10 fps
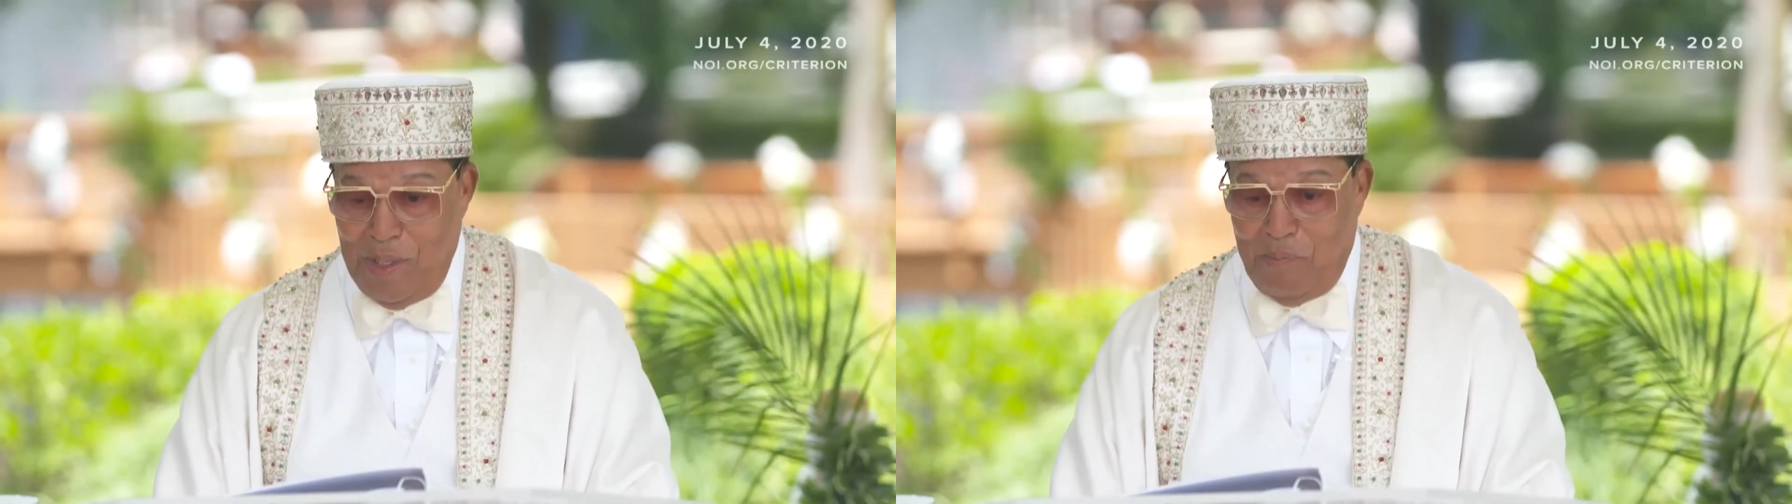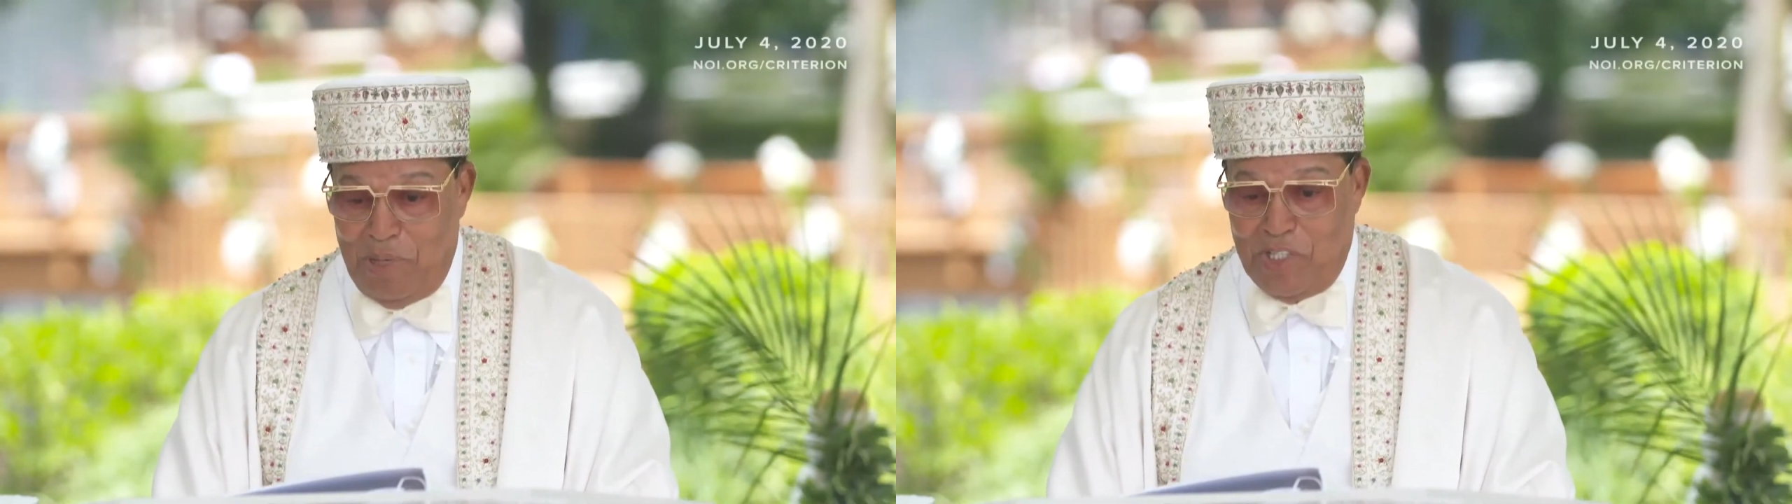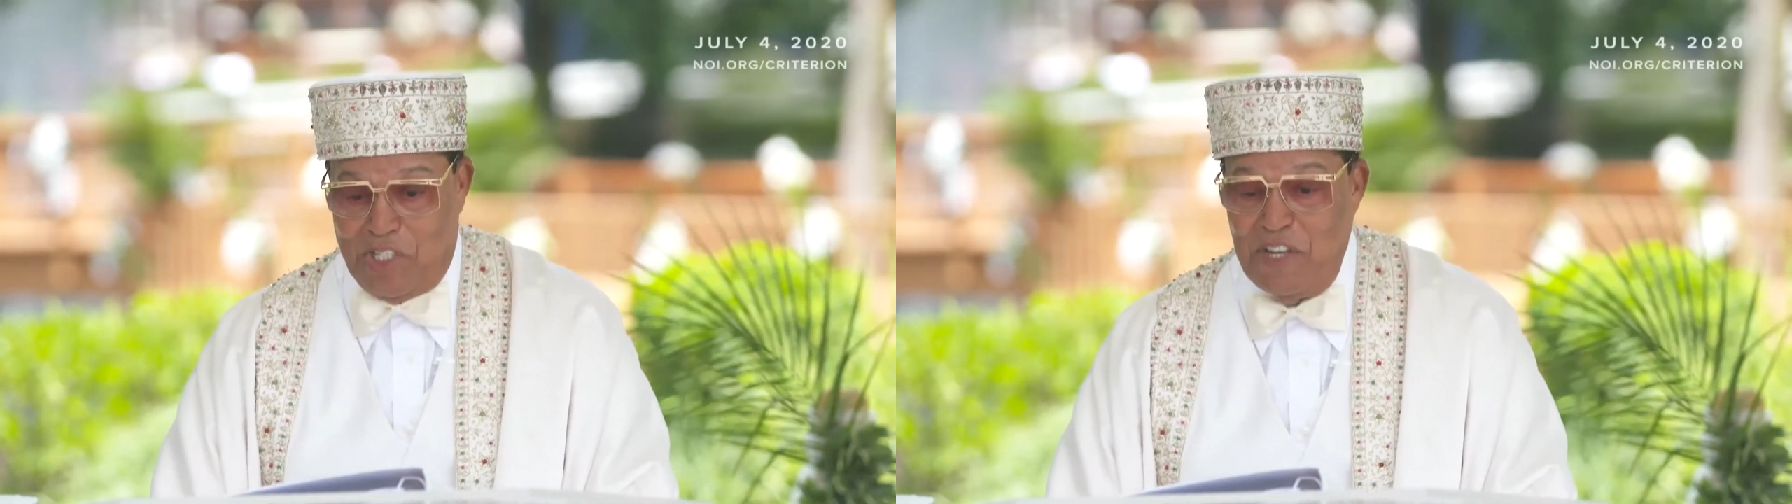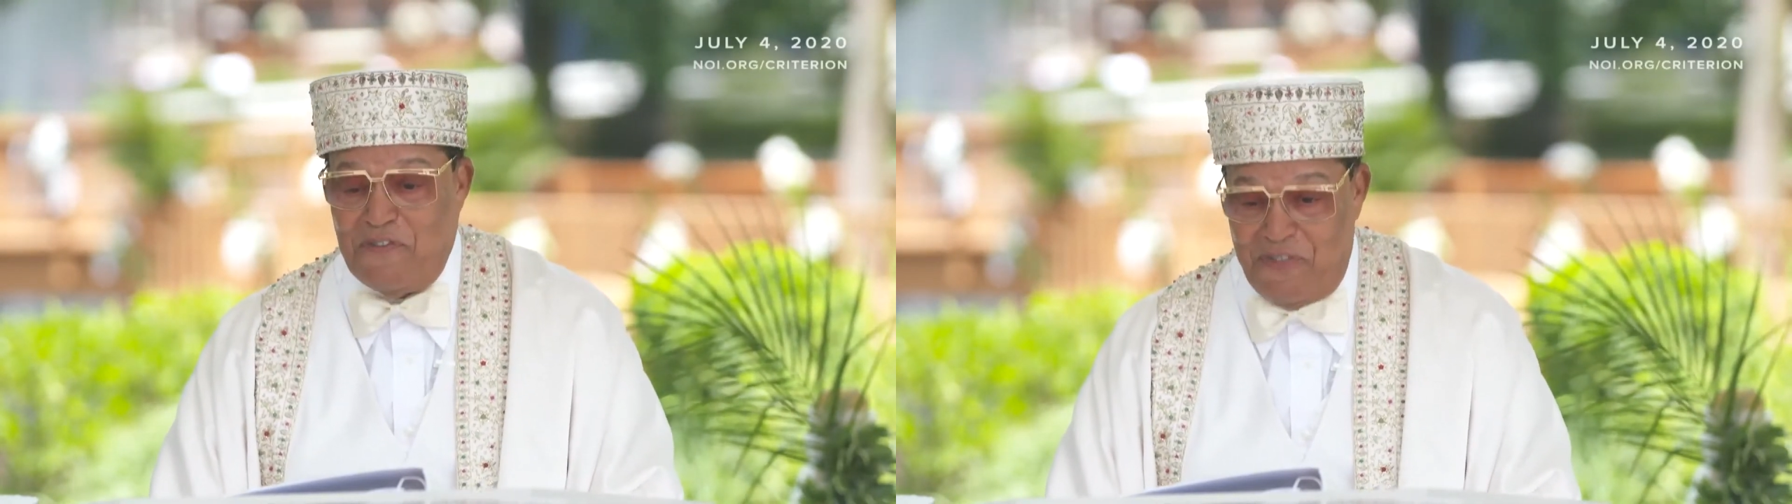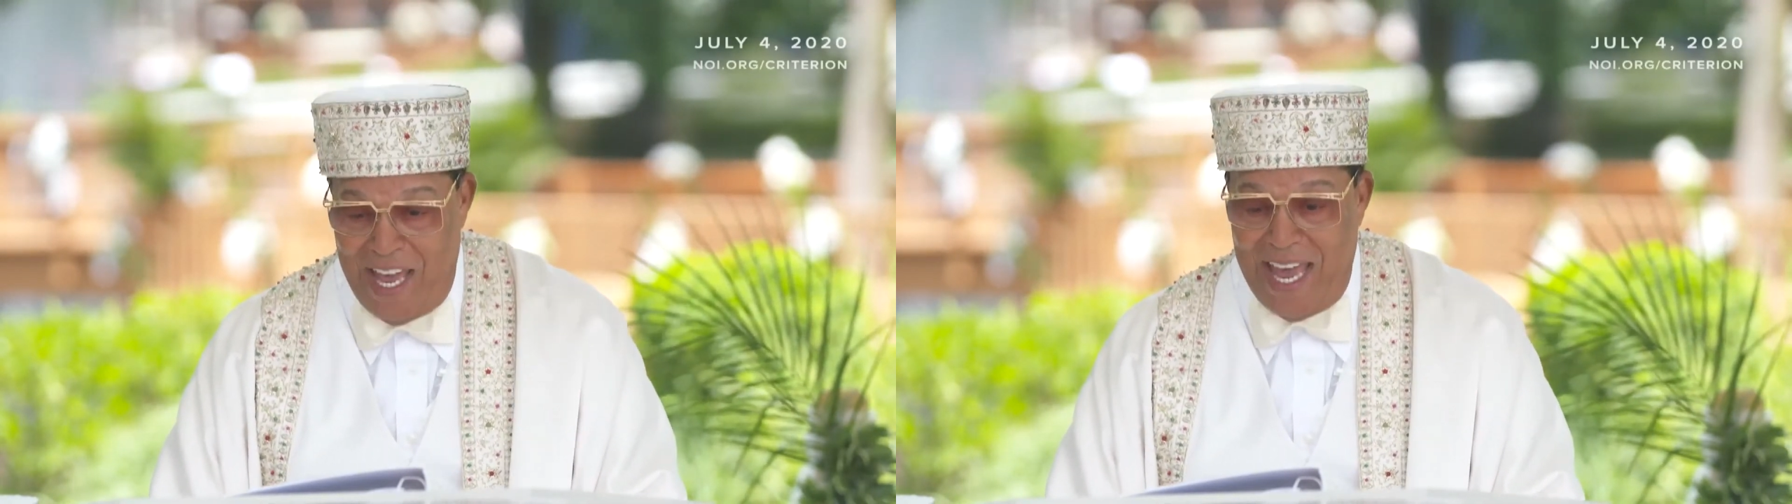but she
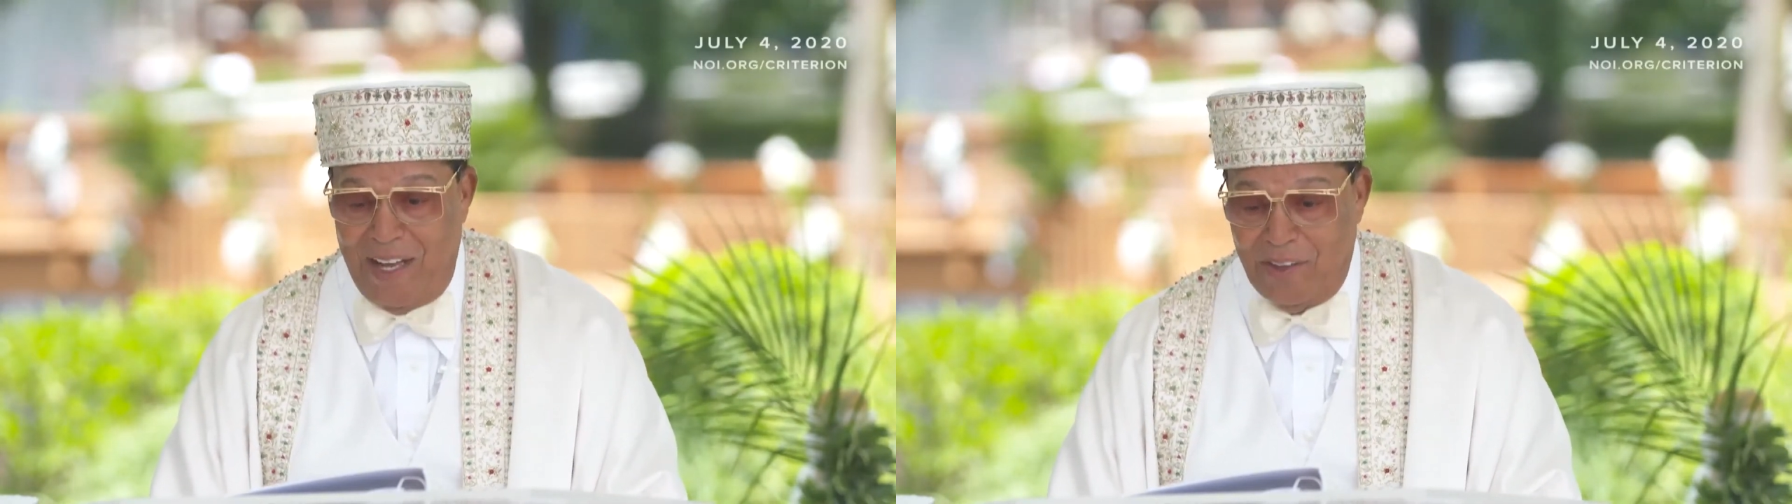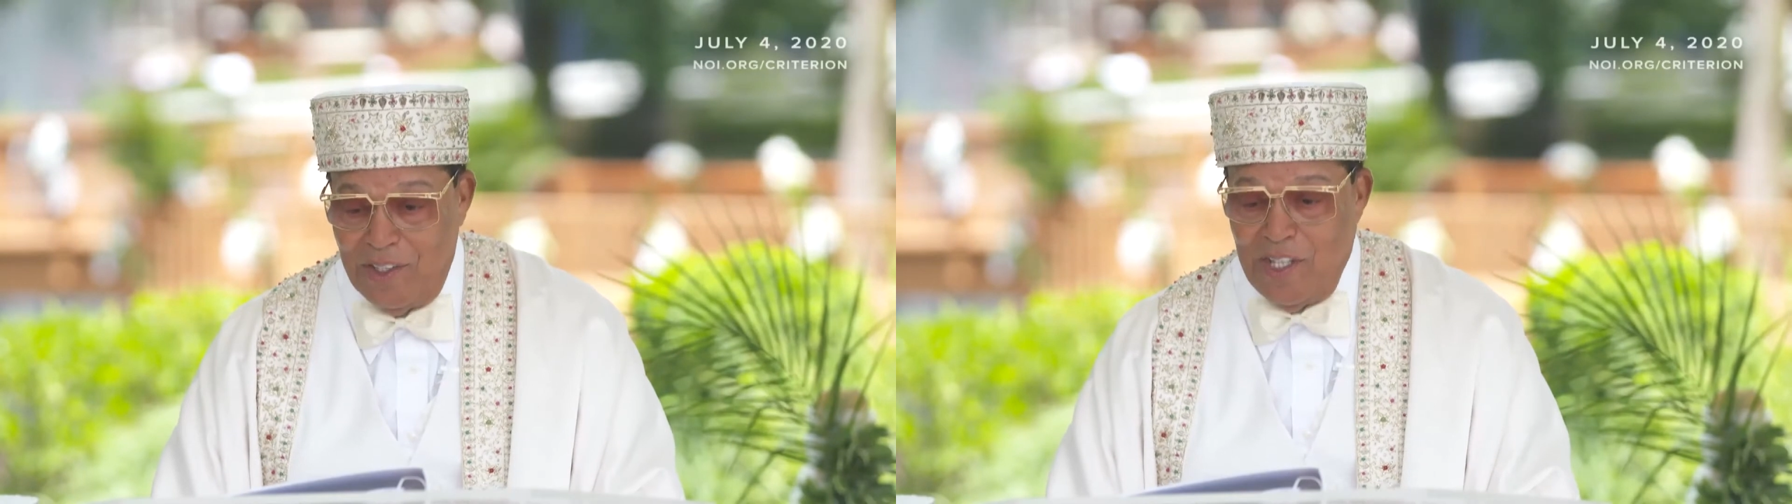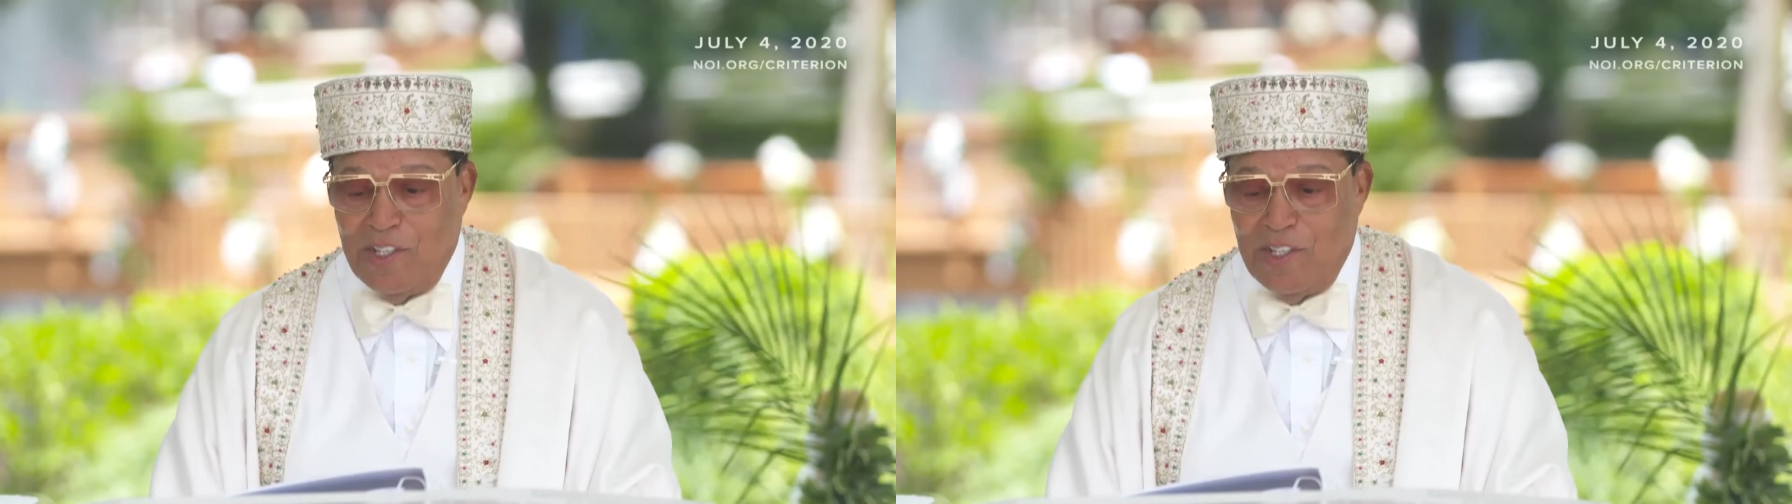failed